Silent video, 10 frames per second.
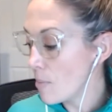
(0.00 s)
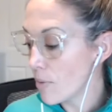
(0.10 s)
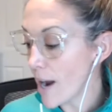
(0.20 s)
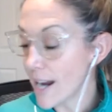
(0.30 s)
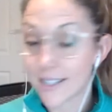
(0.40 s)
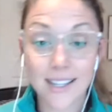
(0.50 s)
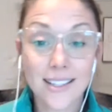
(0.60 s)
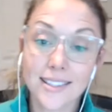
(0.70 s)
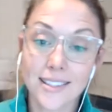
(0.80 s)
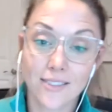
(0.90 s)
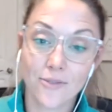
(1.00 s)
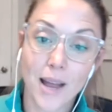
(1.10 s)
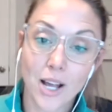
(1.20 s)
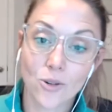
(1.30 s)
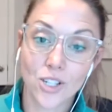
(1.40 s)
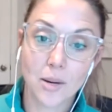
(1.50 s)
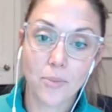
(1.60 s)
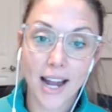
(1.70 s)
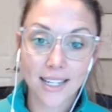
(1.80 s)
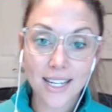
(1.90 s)
practice, it's uh, my coaching
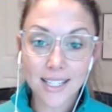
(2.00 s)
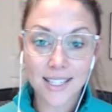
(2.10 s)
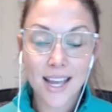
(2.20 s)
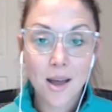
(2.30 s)
practice.